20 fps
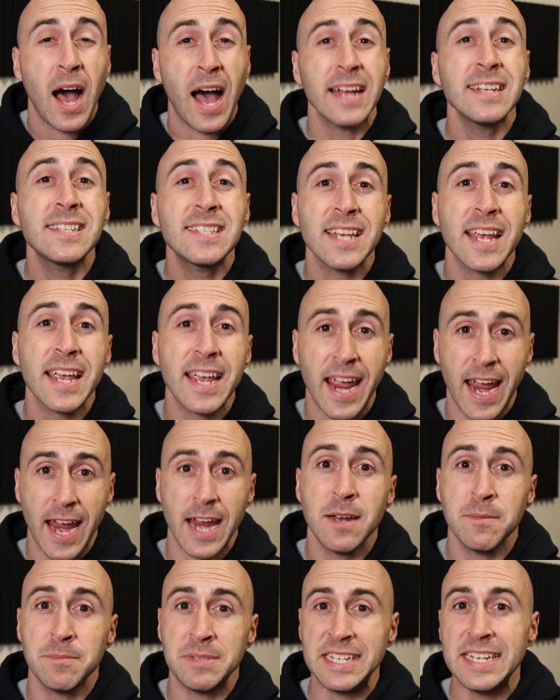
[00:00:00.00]
I'd say A
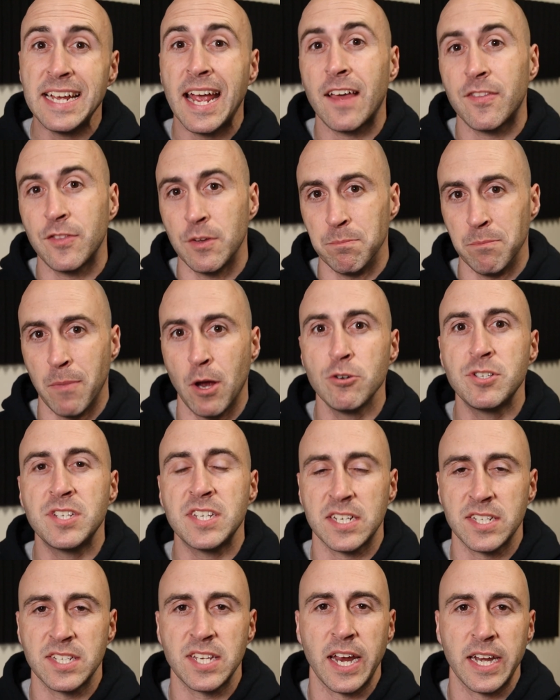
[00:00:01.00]
M D had the
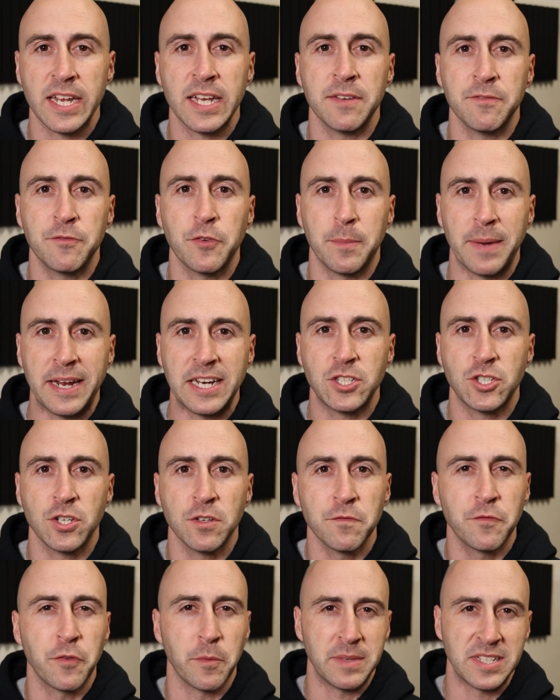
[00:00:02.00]
most exciting
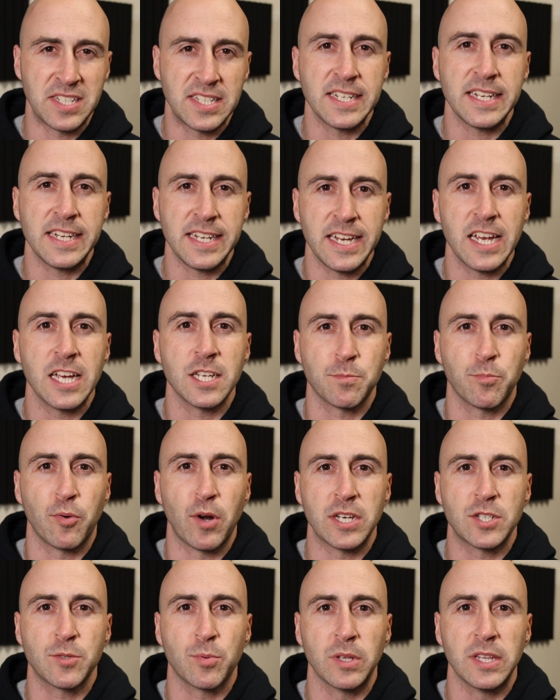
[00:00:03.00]
information from the C E S
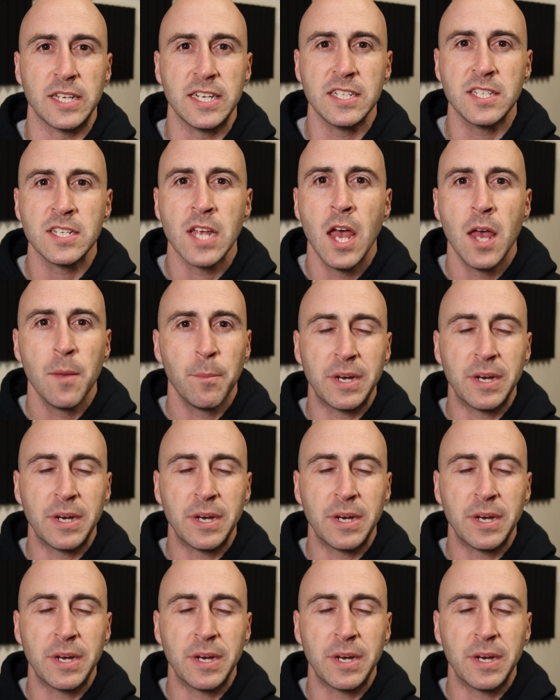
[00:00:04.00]
press release